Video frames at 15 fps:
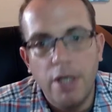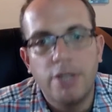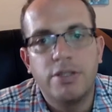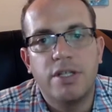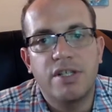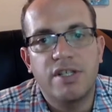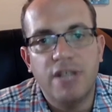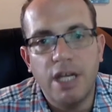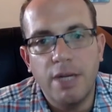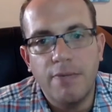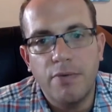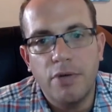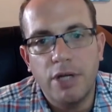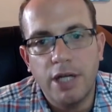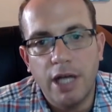Just sign up
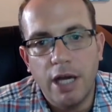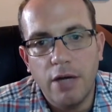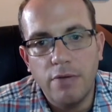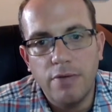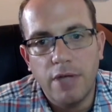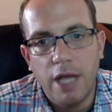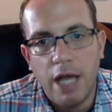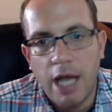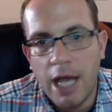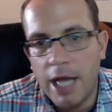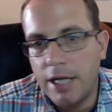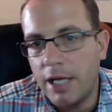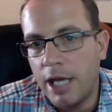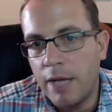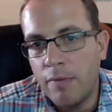for an account
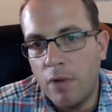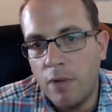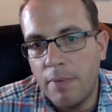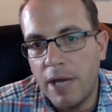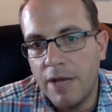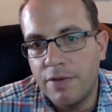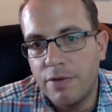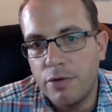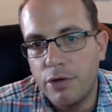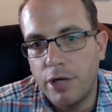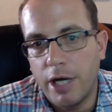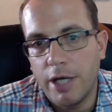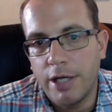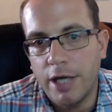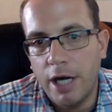at
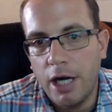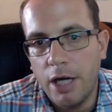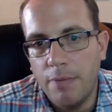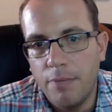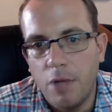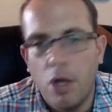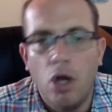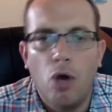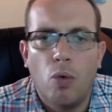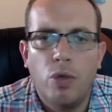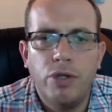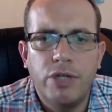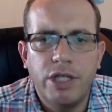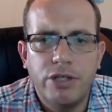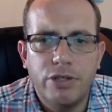nymathtutor.com.
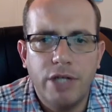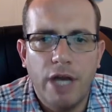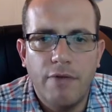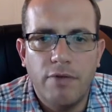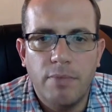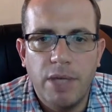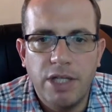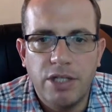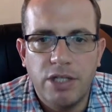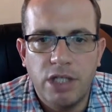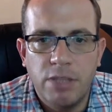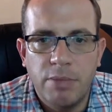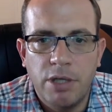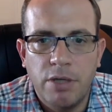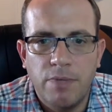When you get your confirmation
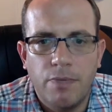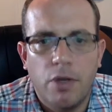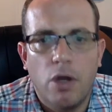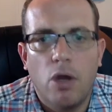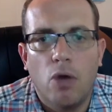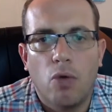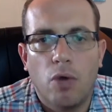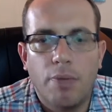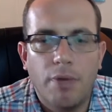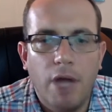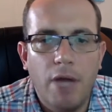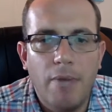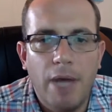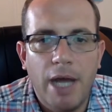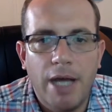email,
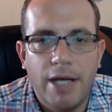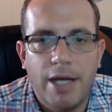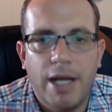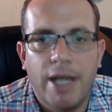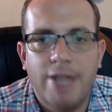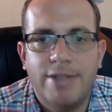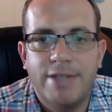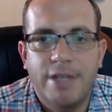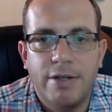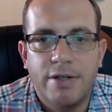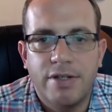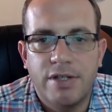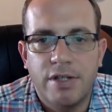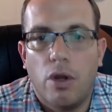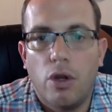reply back and tell
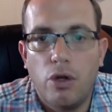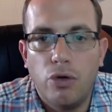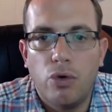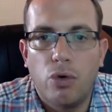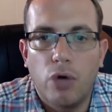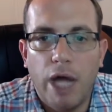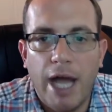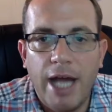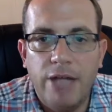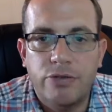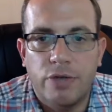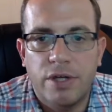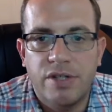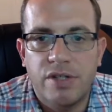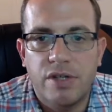us your
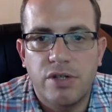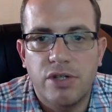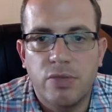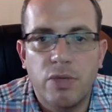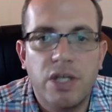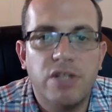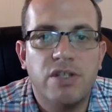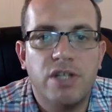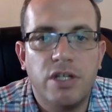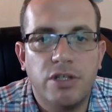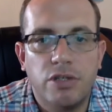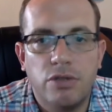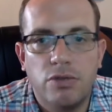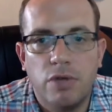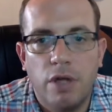address so we can send
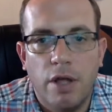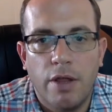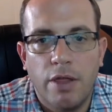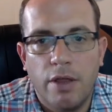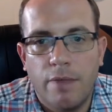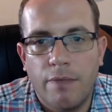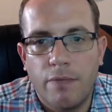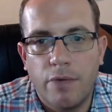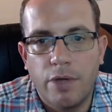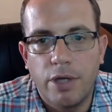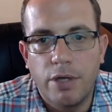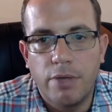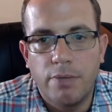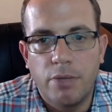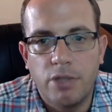you the
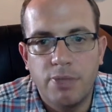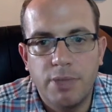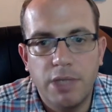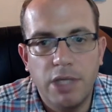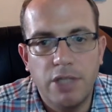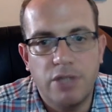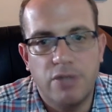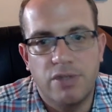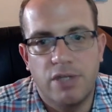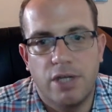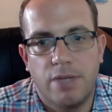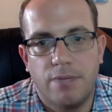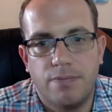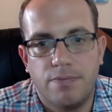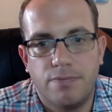free multiplication set.